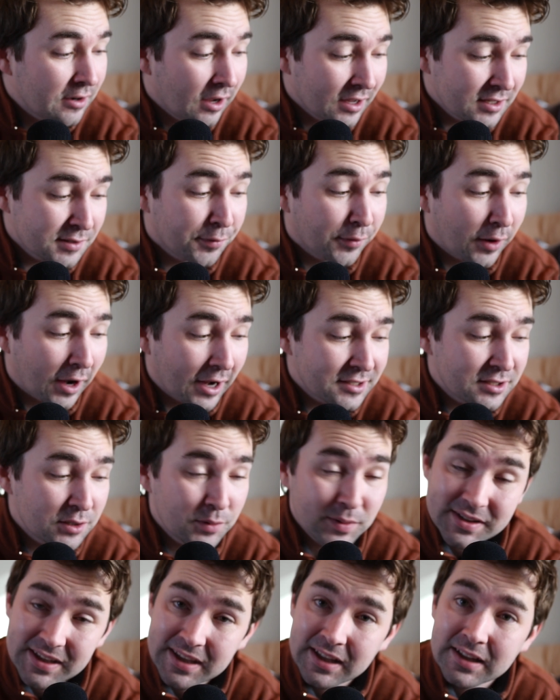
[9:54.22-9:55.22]
Nosferatu
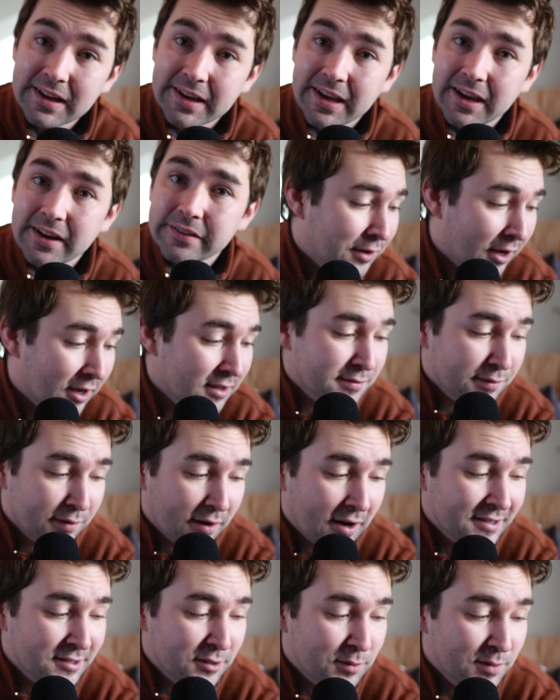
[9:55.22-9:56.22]
is killing it.
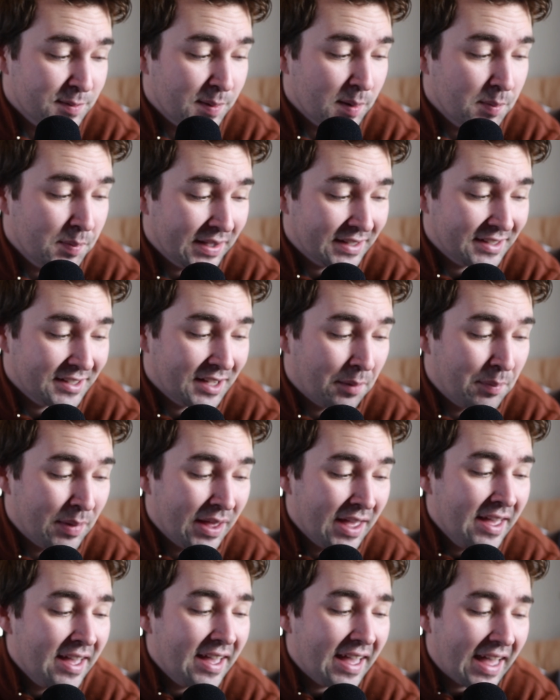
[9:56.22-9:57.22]
Nosferatu has been picking up
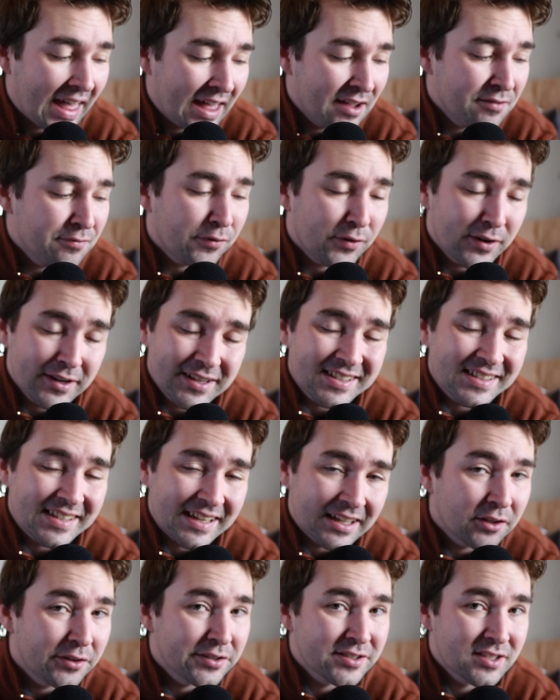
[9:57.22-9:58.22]
every
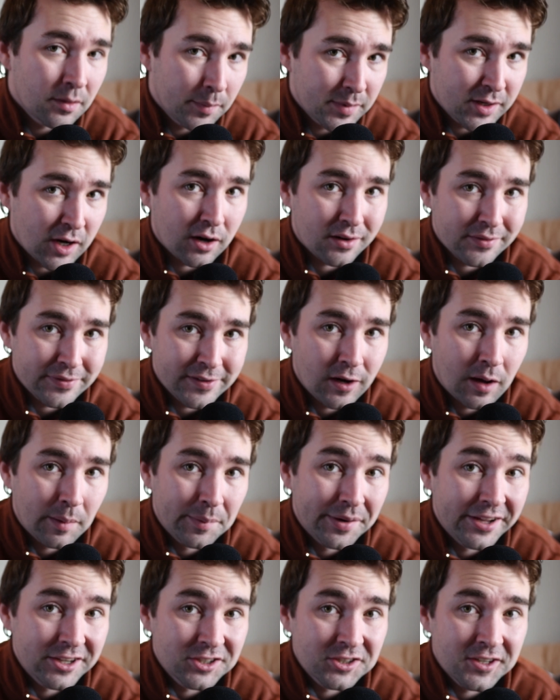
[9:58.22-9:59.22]
single cinematography
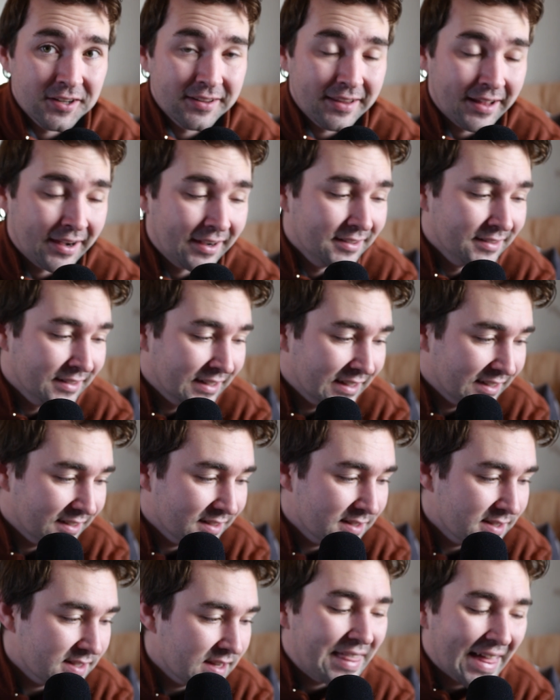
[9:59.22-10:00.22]
nomination that it
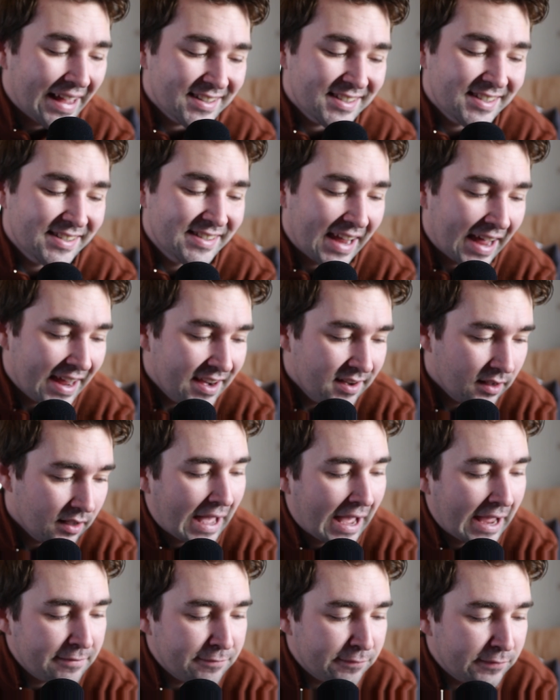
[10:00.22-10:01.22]
needs. That said,
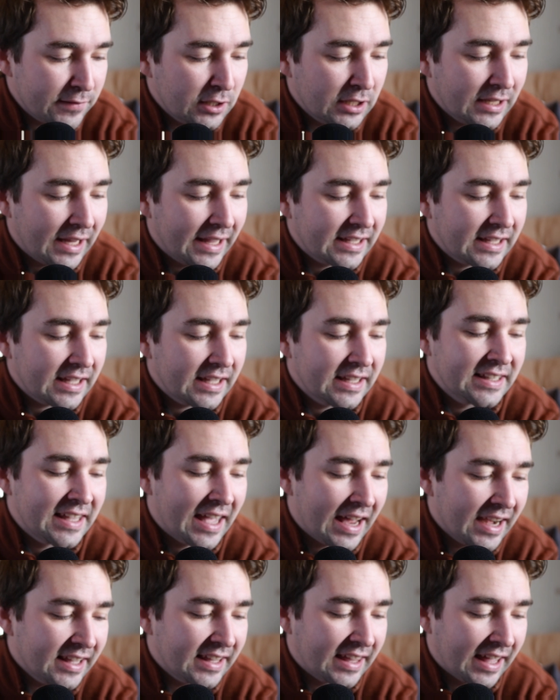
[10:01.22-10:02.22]
I feel like
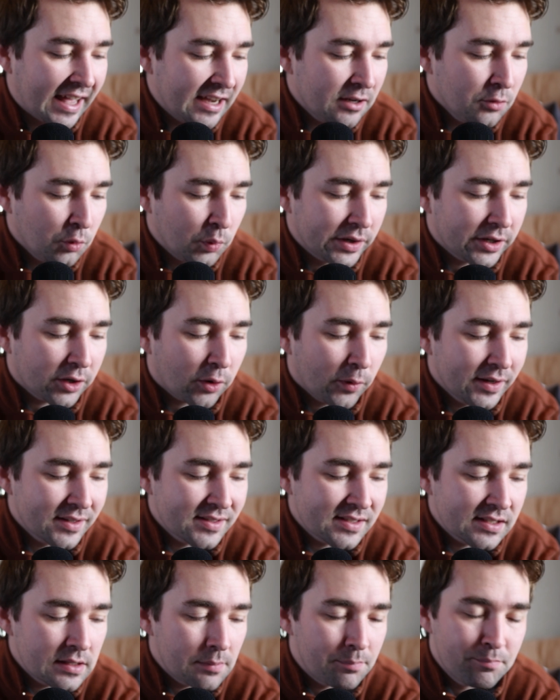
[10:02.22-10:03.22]
yet again we're going to
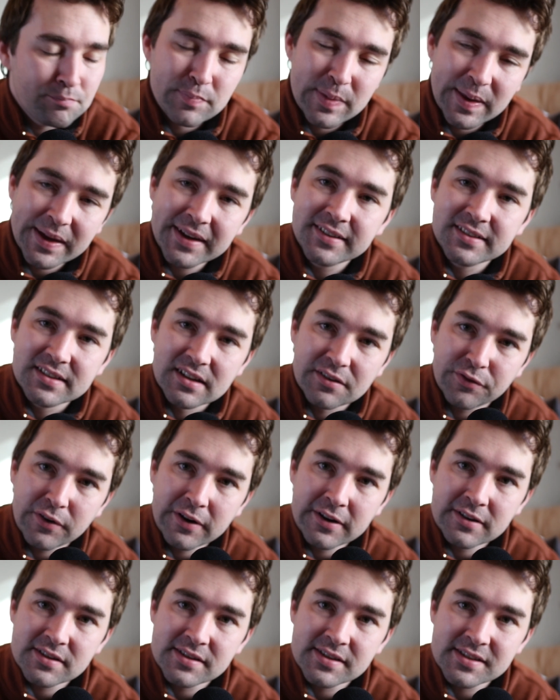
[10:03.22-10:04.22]
see a big
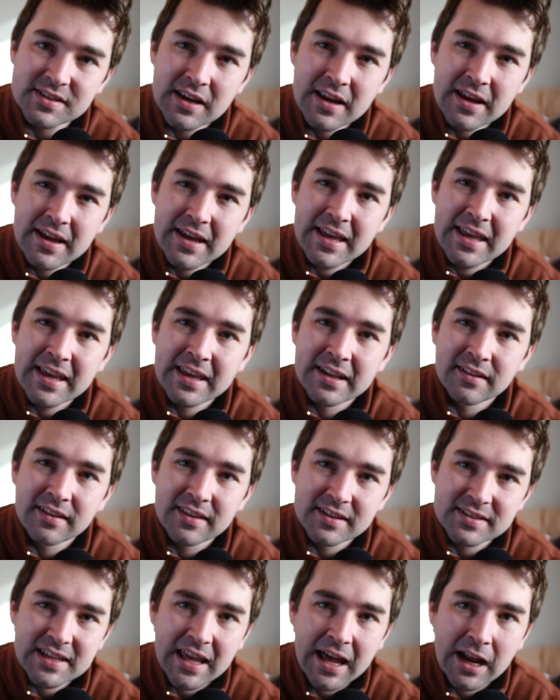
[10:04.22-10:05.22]
difference in
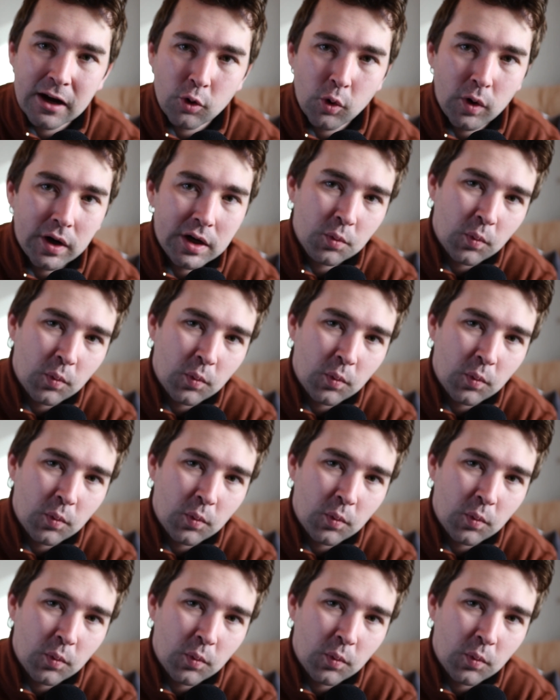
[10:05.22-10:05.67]
this category